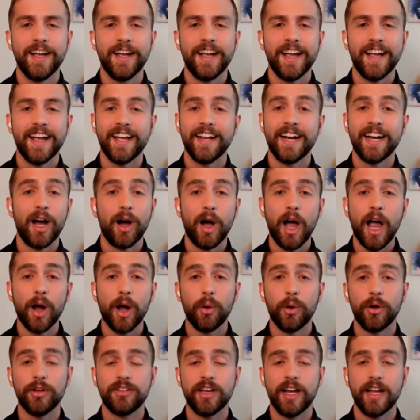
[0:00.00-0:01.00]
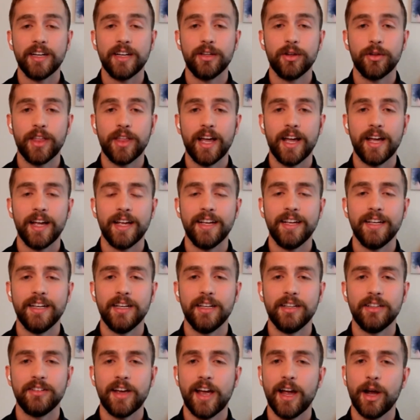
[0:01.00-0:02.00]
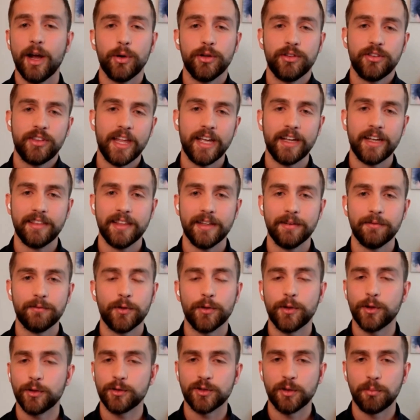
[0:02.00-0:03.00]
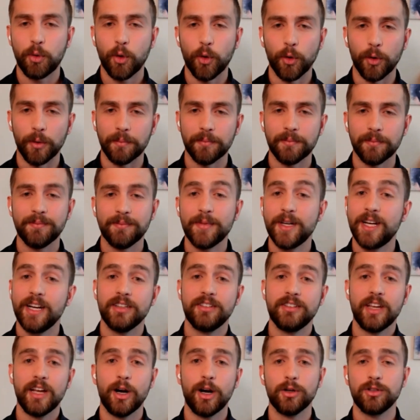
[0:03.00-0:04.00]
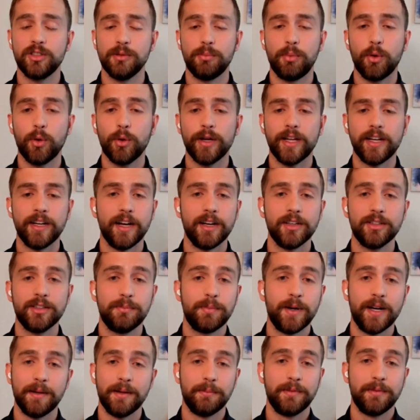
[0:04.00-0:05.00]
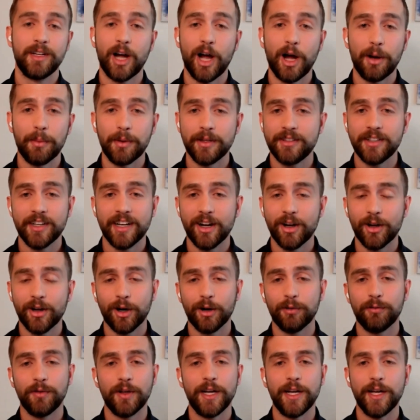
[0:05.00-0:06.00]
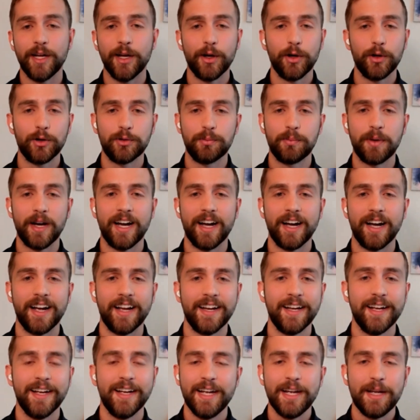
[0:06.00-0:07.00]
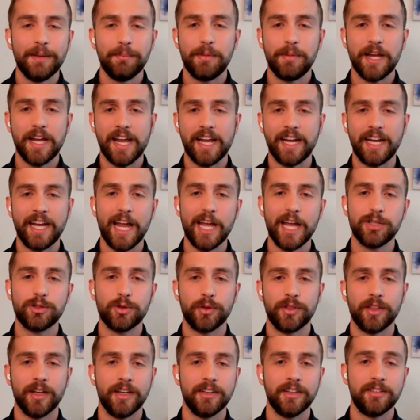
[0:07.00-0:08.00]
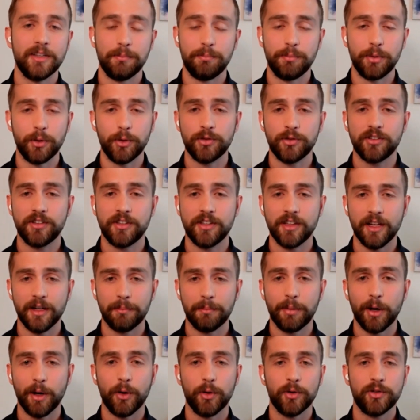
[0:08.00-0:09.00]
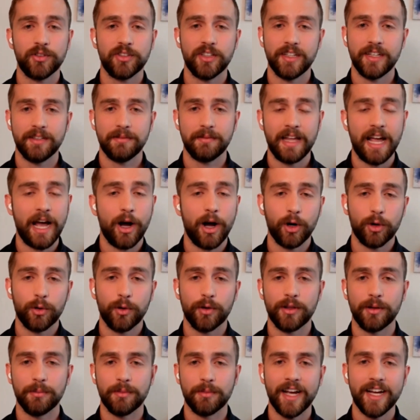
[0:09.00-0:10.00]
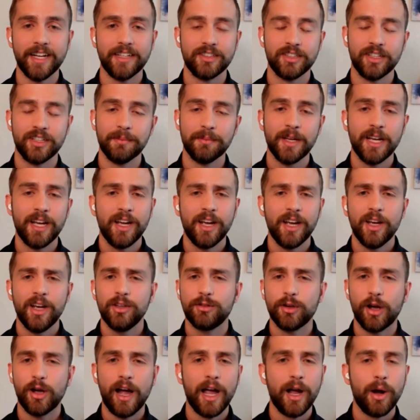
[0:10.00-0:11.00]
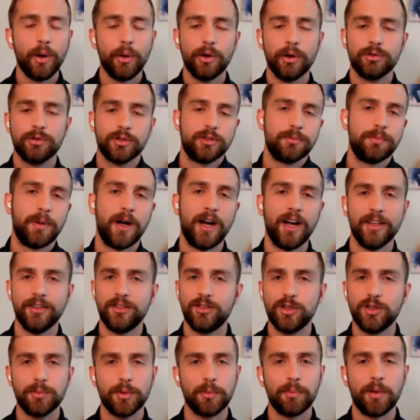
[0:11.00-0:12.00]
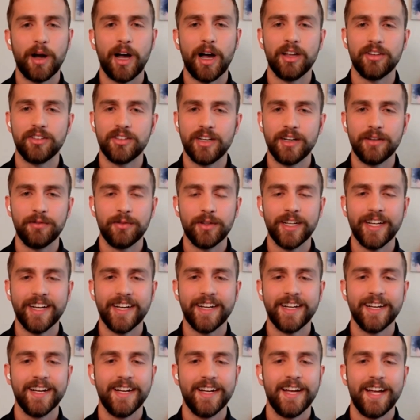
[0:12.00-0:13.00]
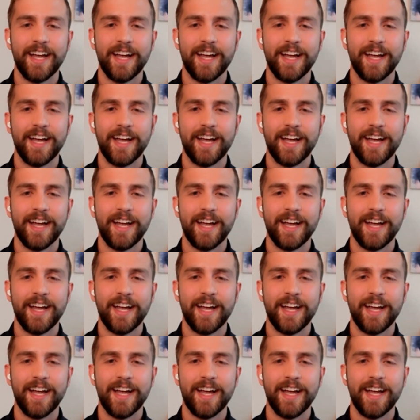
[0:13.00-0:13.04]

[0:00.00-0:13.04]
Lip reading: And how I always handle that is I always thank them for their support because they are supporting us by commenting on our videos, by being engaged with us. It boosts the post and the algorithm likes it. So I always respond super positively.